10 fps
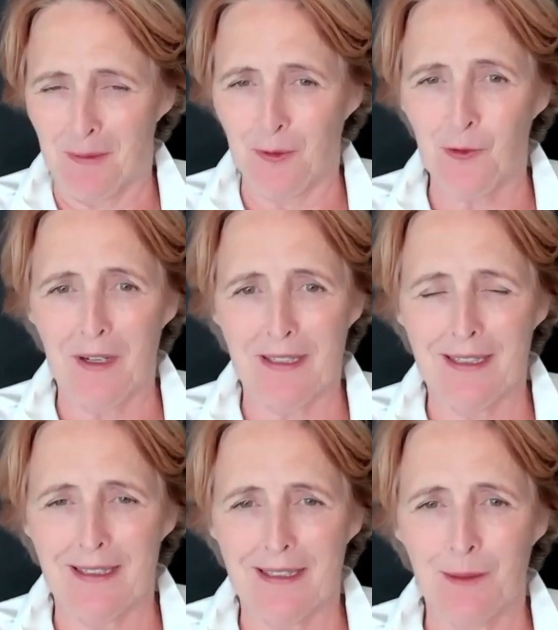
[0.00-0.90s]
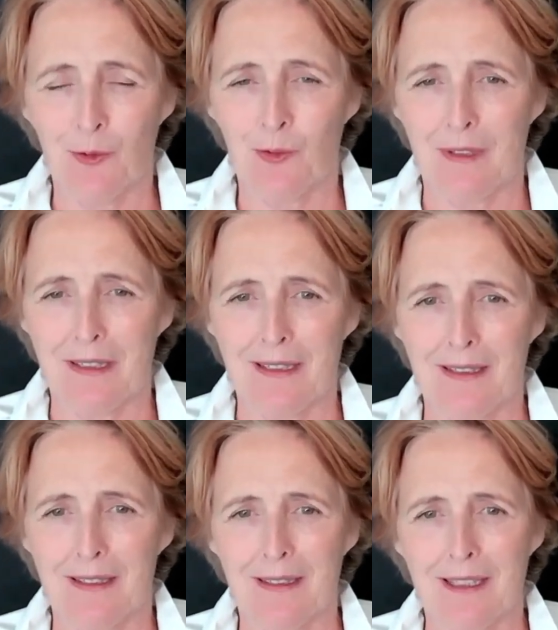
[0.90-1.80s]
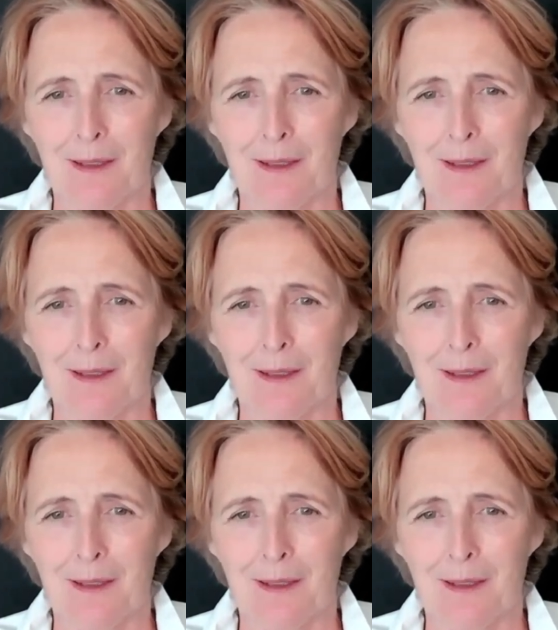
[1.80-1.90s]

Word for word: He was writing it, he was directing it,